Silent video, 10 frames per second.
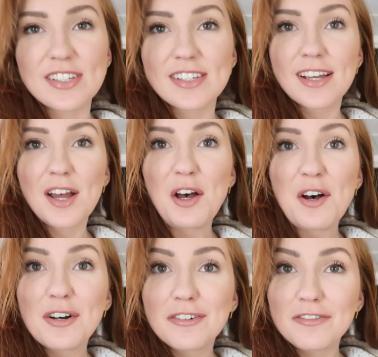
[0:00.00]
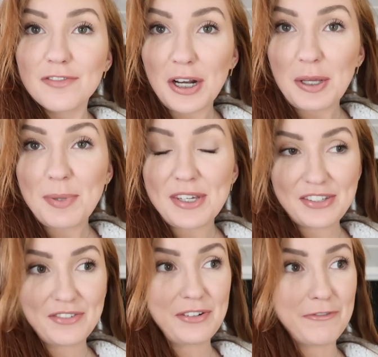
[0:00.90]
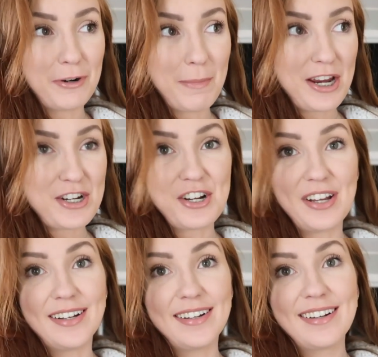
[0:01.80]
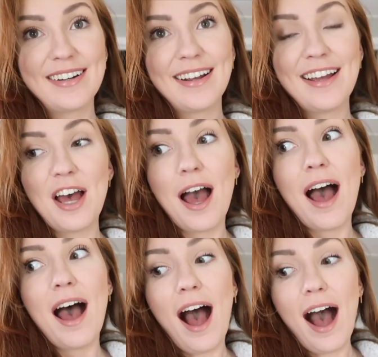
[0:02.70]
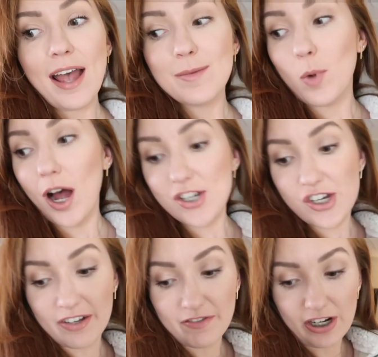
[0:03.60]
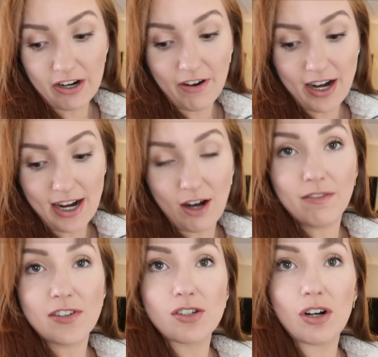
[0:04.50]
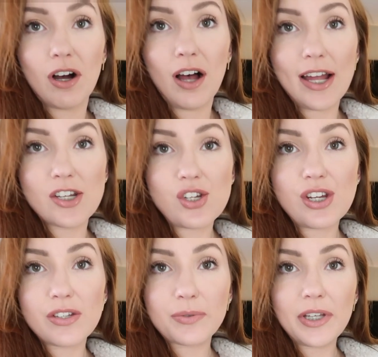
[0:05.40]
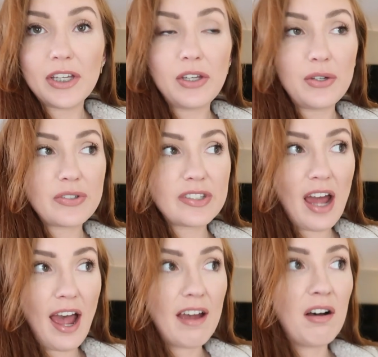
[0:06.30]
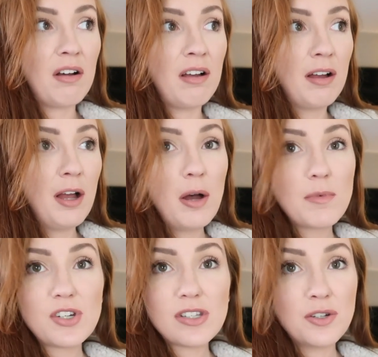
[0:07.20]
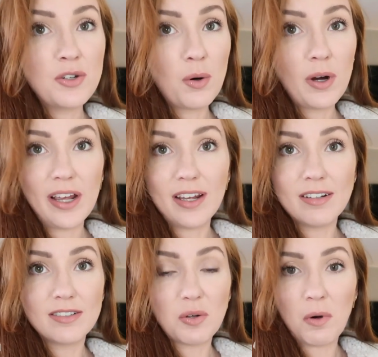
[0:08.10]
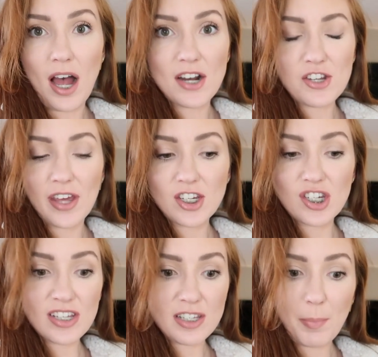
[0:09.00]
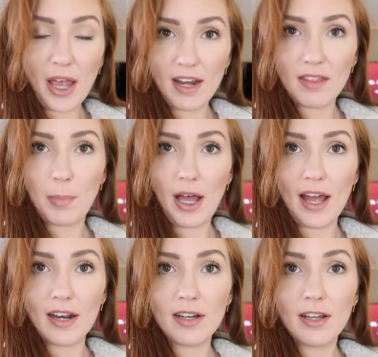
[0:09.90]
this funny piece of information. I am watching a video right now of this girl, and she is really cute style. She's annoying to watch. Like, she is a pain in the butt.